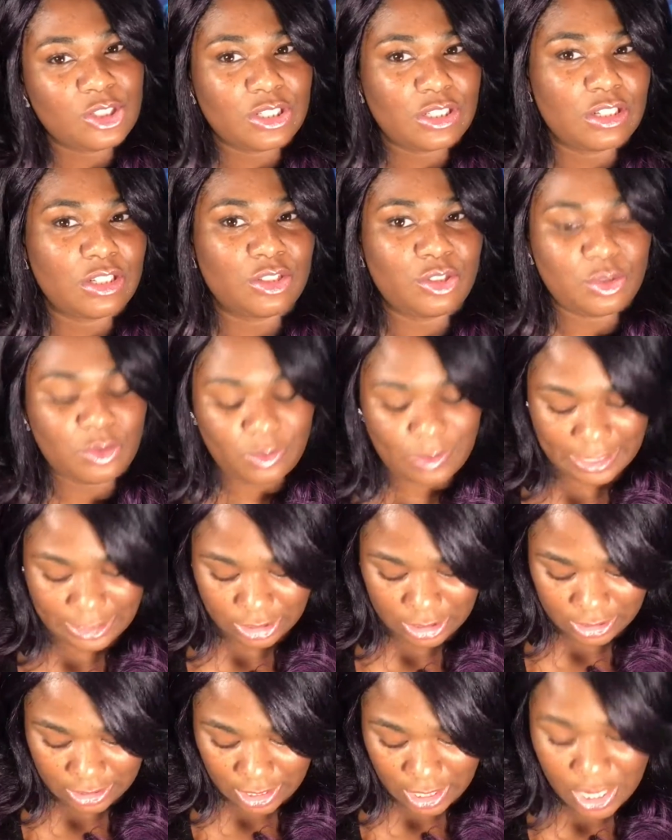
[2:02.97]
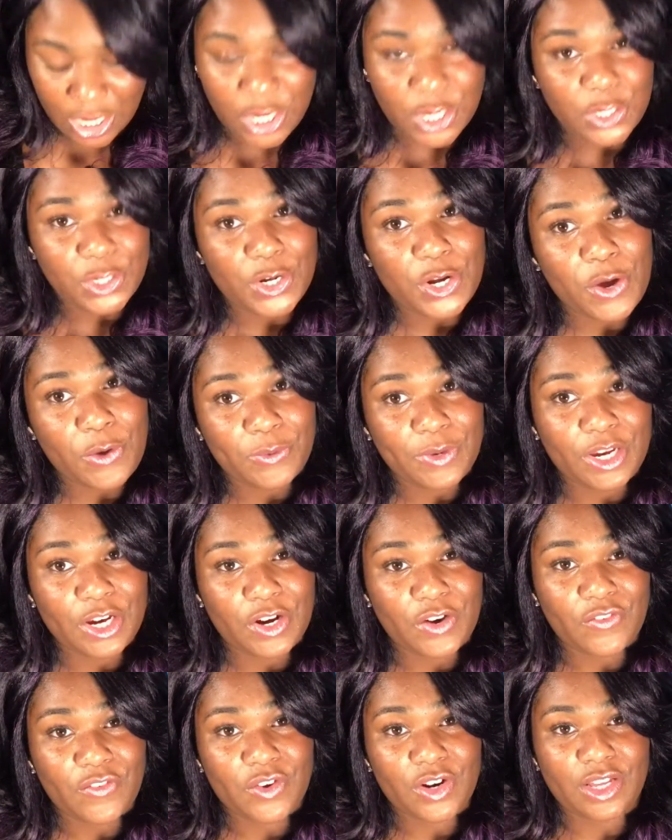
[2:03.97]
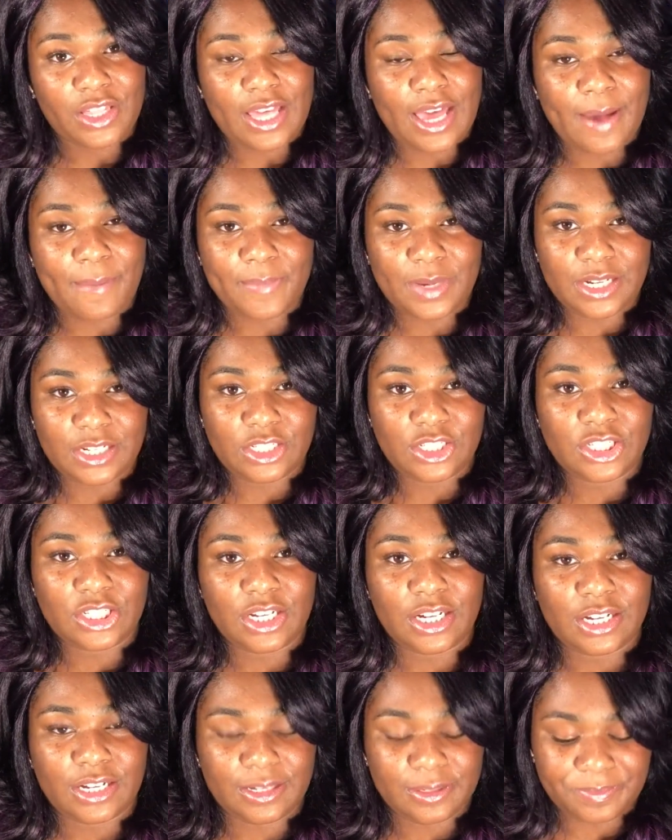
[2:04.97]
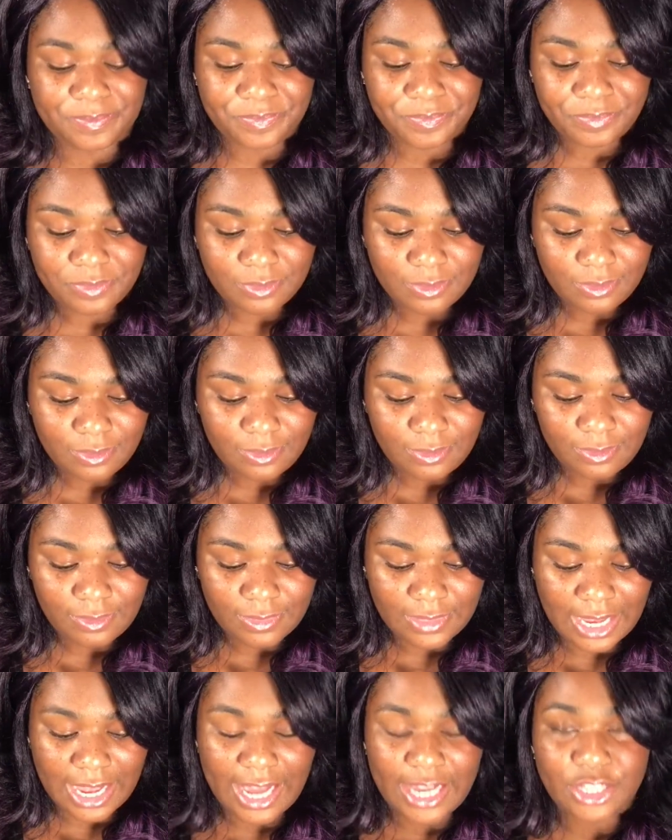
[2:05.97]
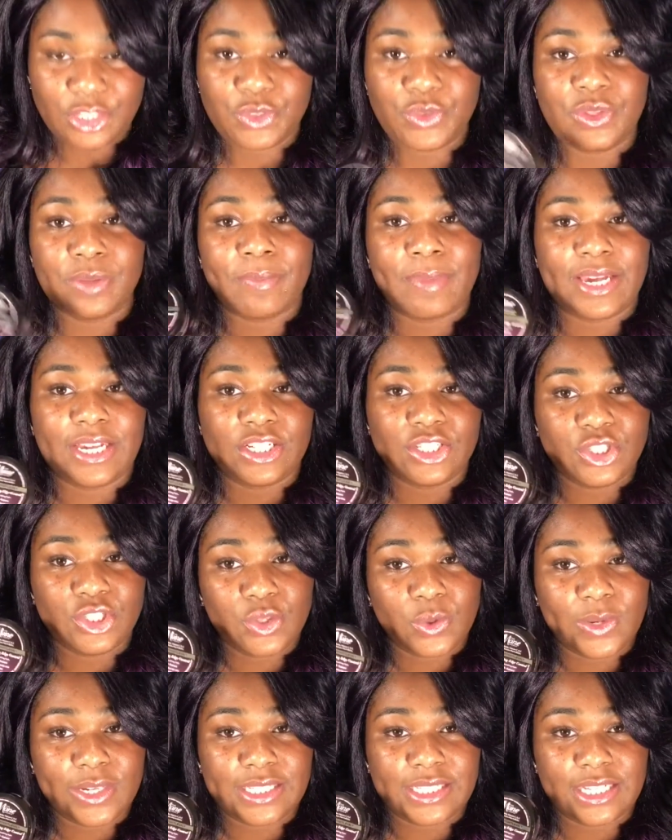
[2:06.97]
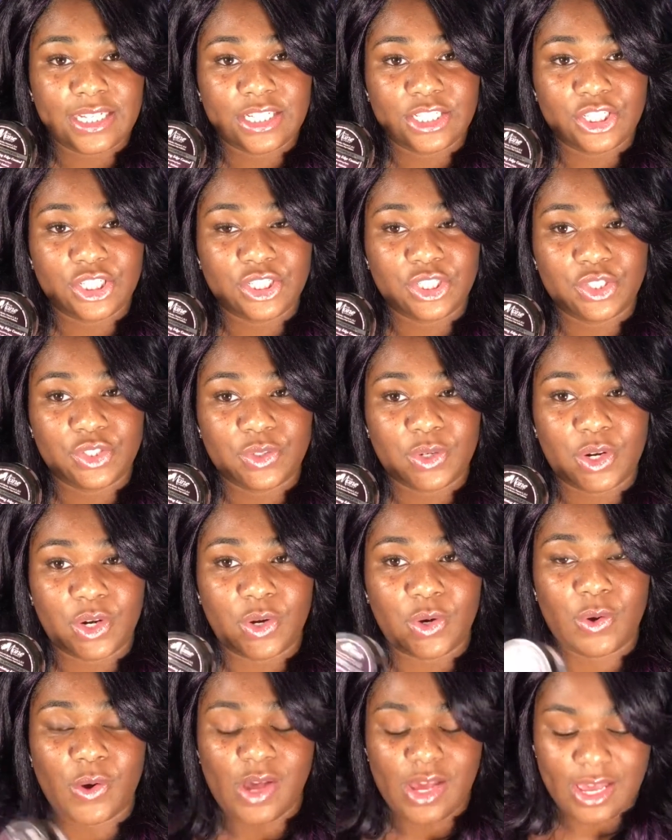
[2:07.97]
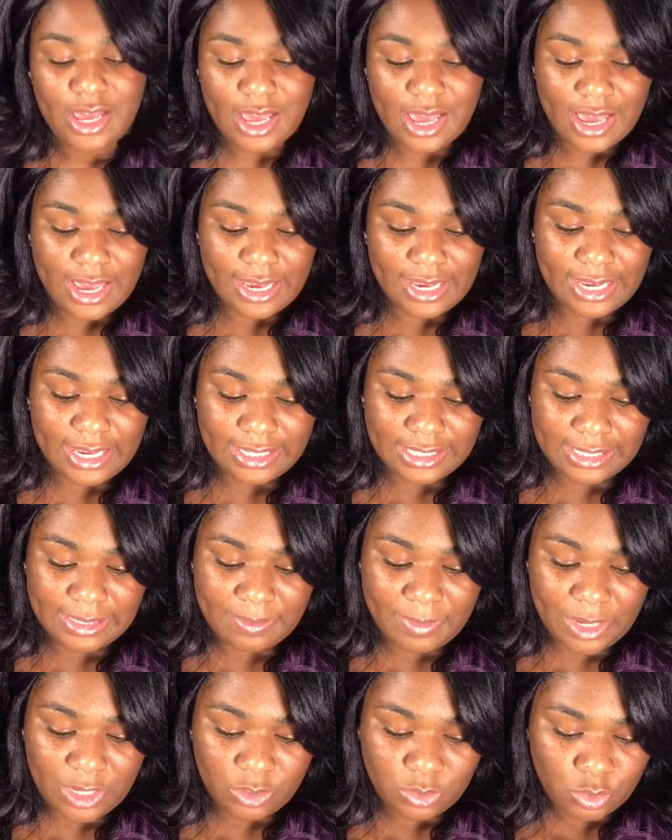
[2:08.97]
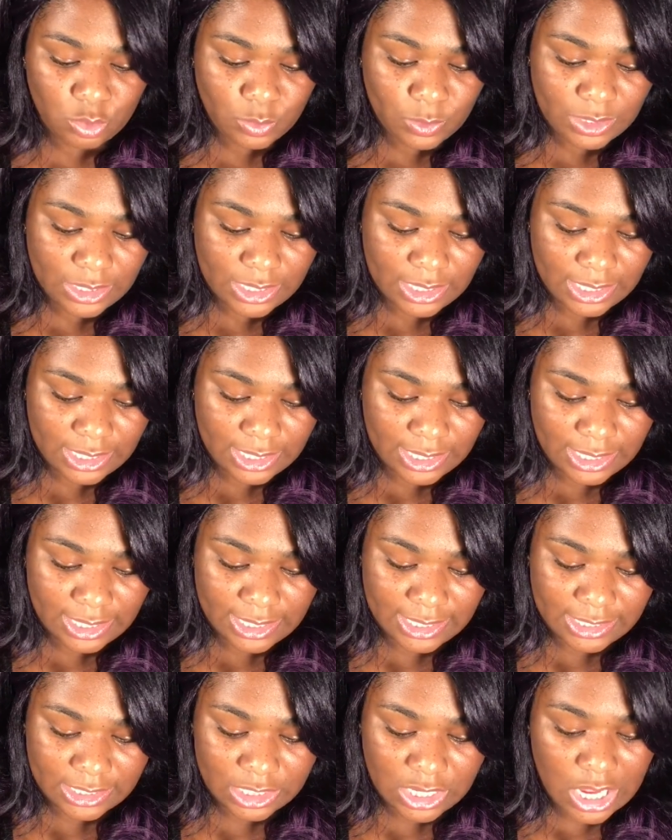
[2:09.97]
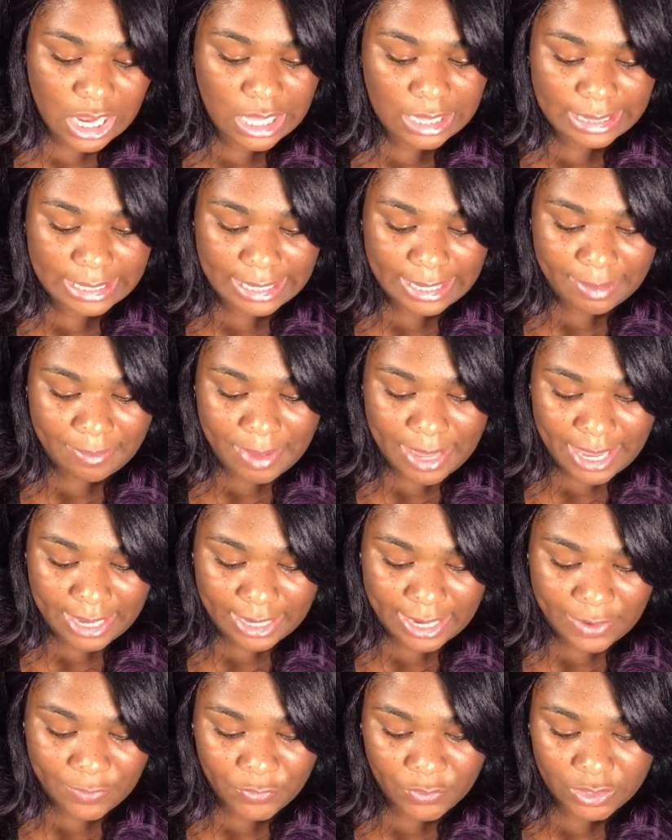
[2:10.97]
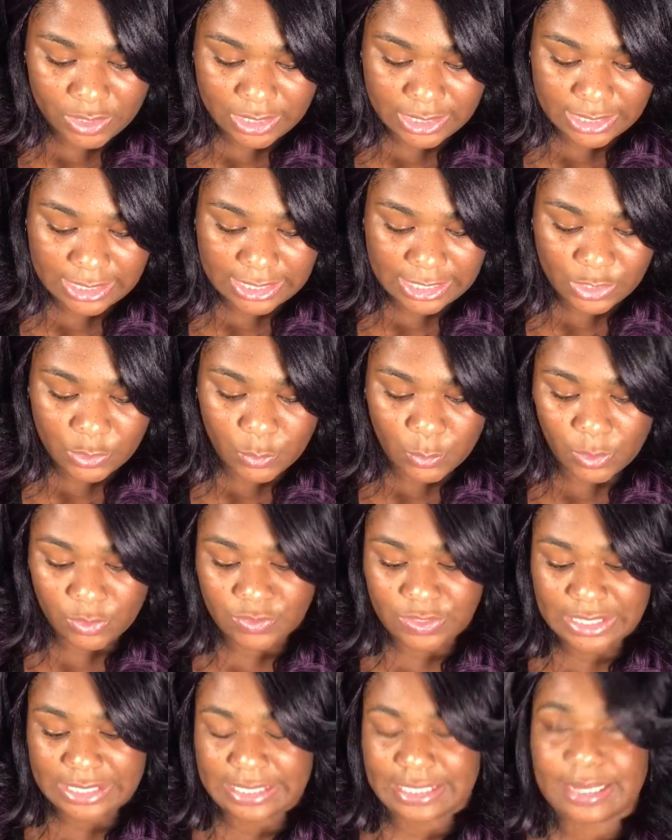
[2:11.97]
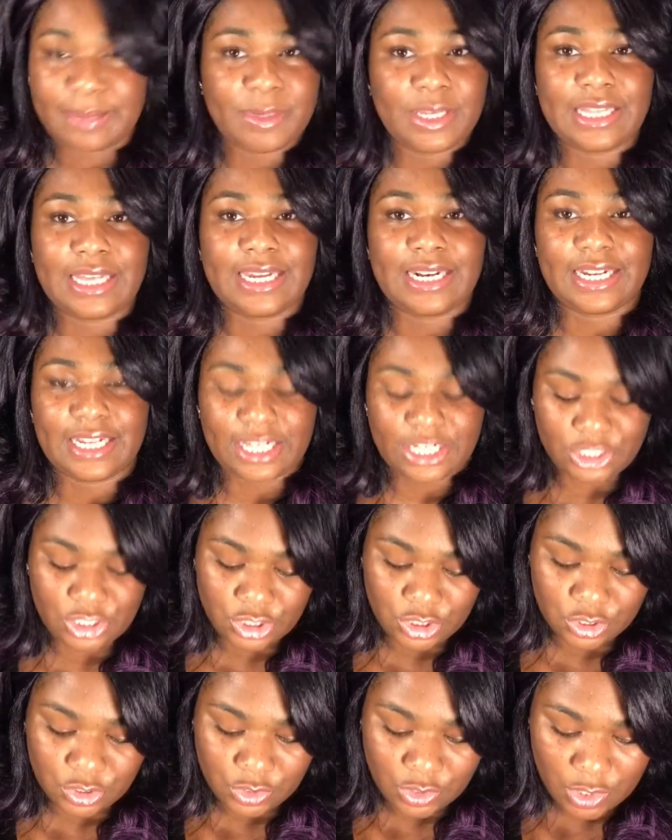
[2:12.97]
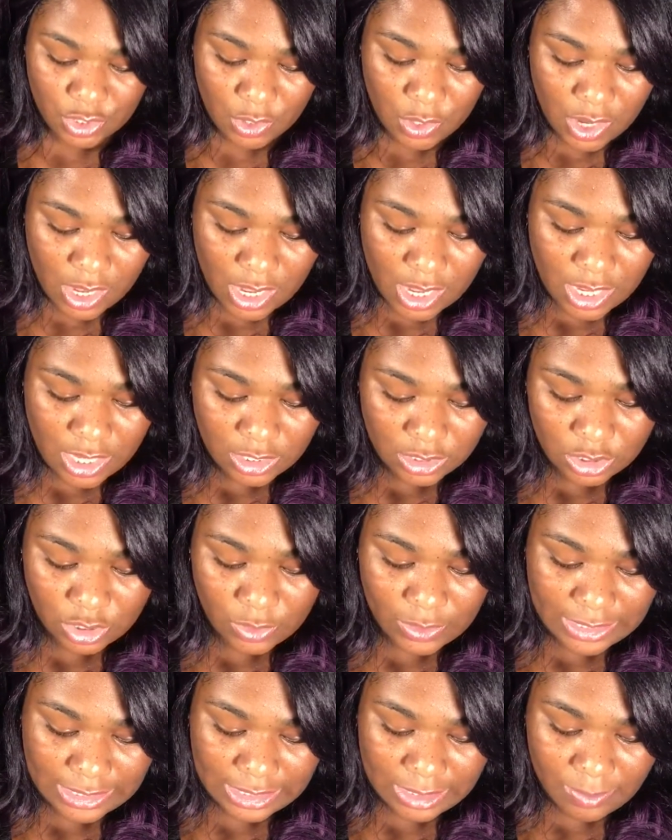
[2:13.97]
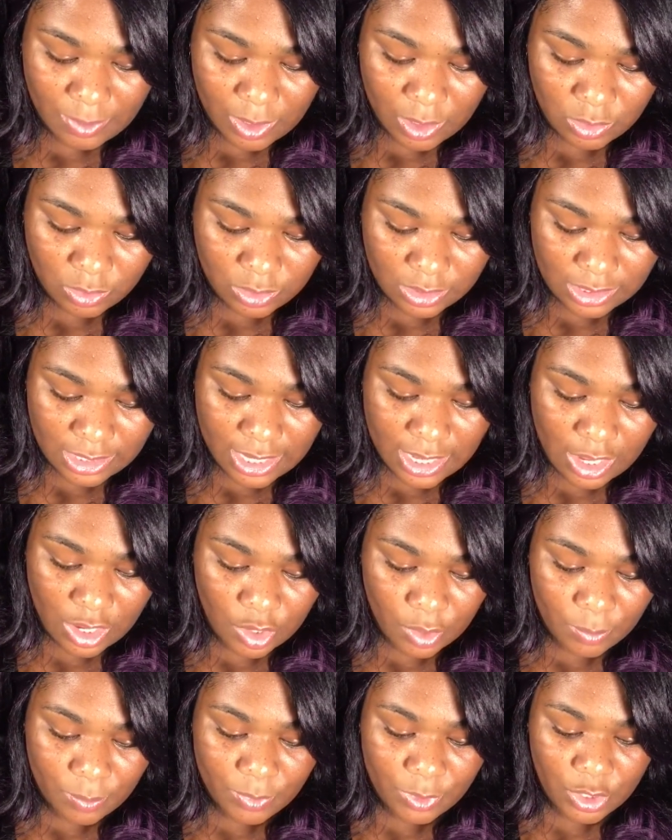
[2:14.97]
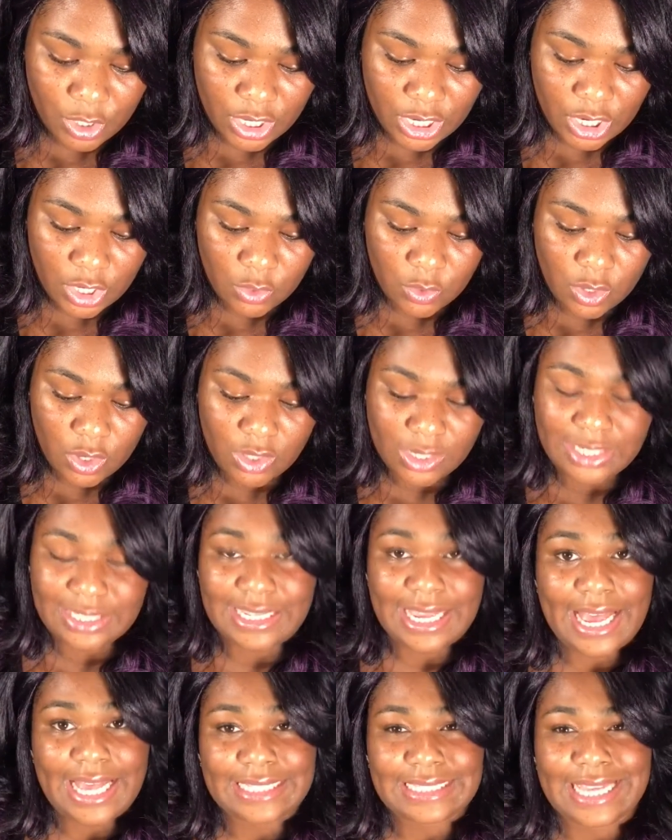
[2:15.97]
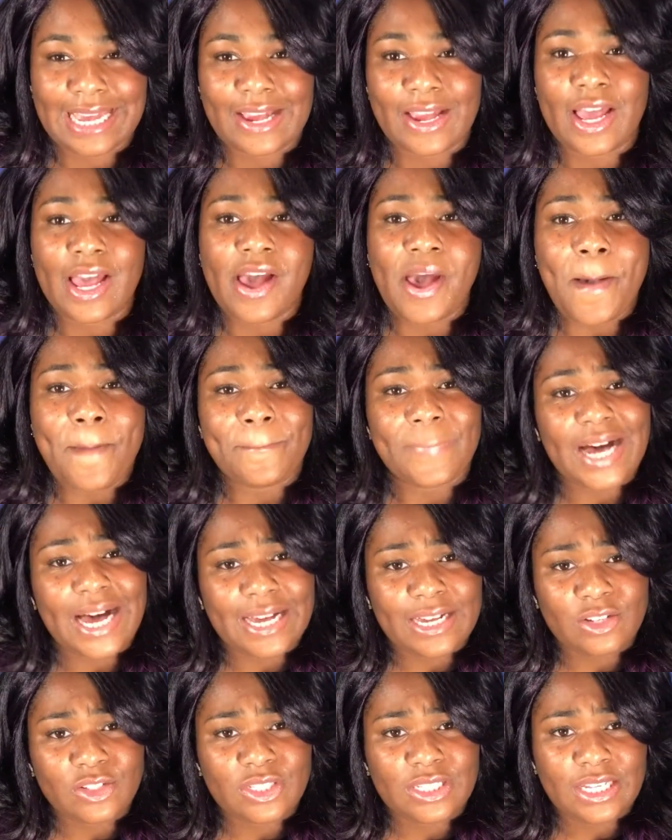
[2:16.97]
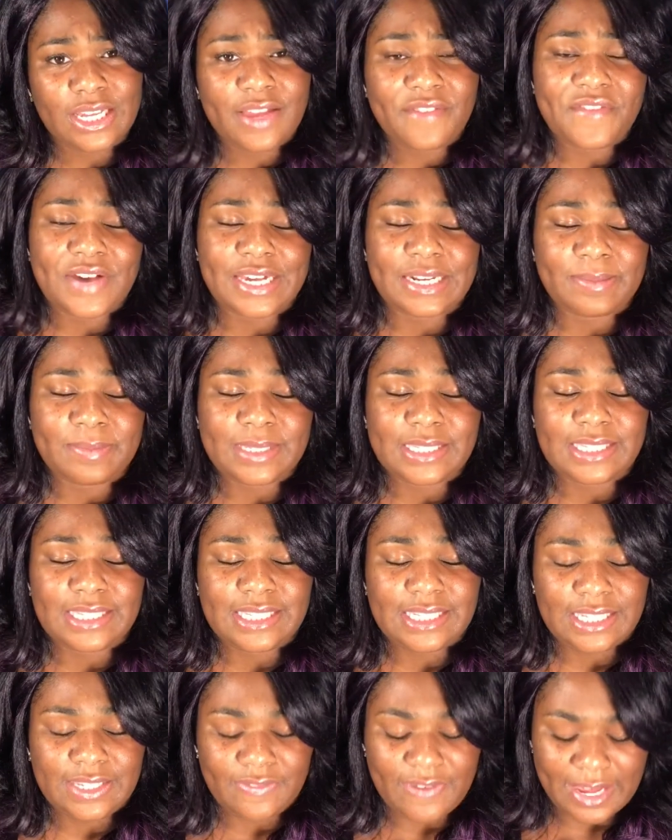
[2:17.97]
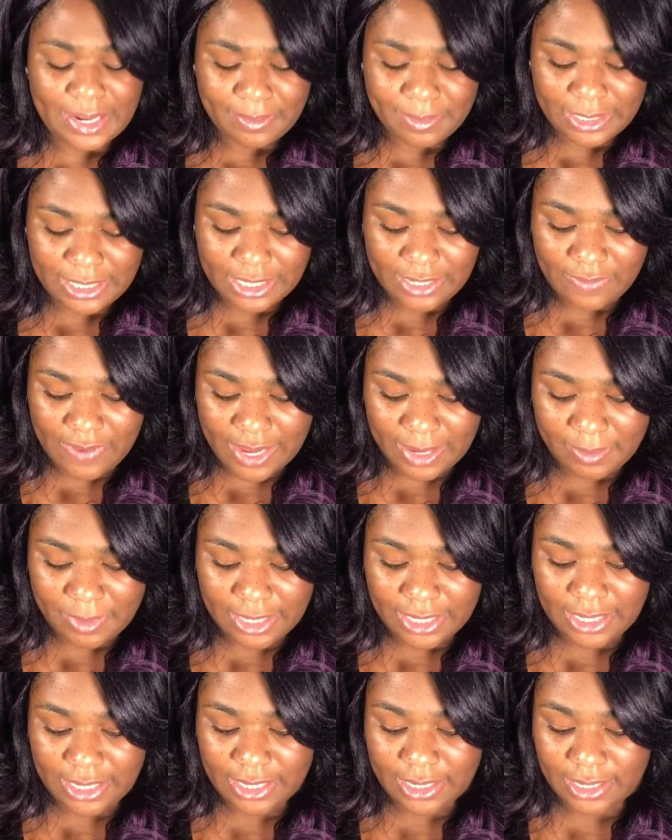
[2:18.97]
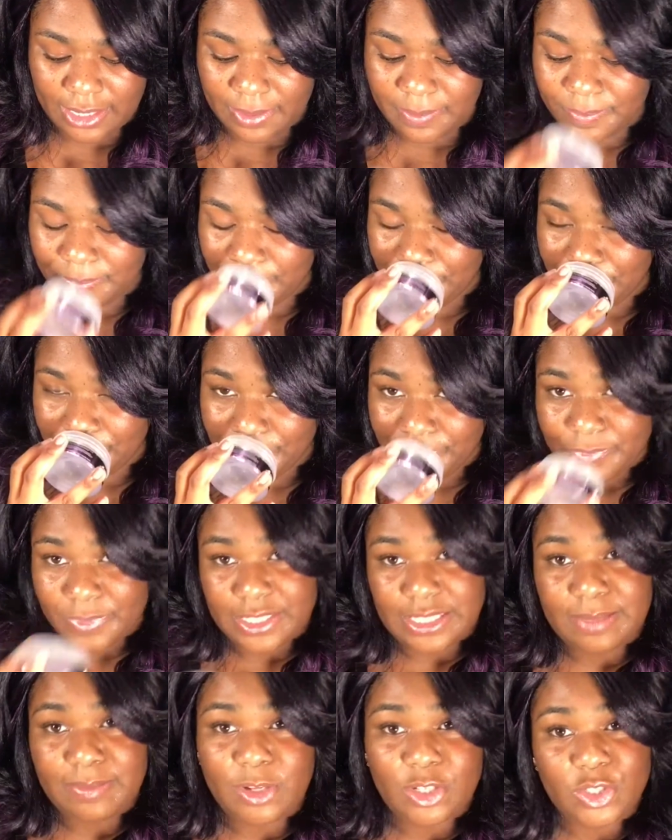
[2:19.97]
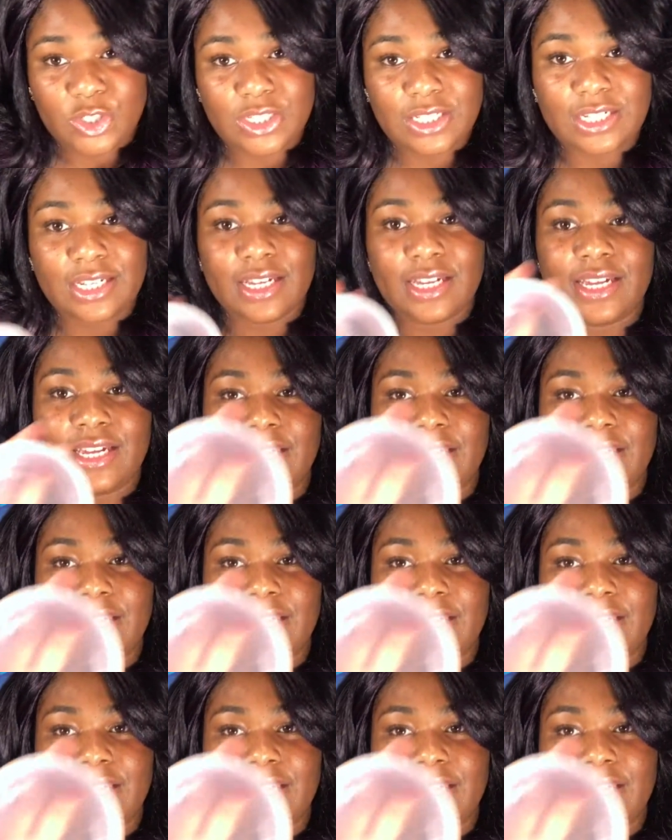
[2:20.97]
just are two I just don't care for that much. I do the Main Choice edge control. It smells really good. It's called Laid Back Effortlessly Growth Stimulating Edge Control. So it's supposed to help your hair grow because it has like biotin, vitamin C, vitamin D, vitamin E in it. It smells good.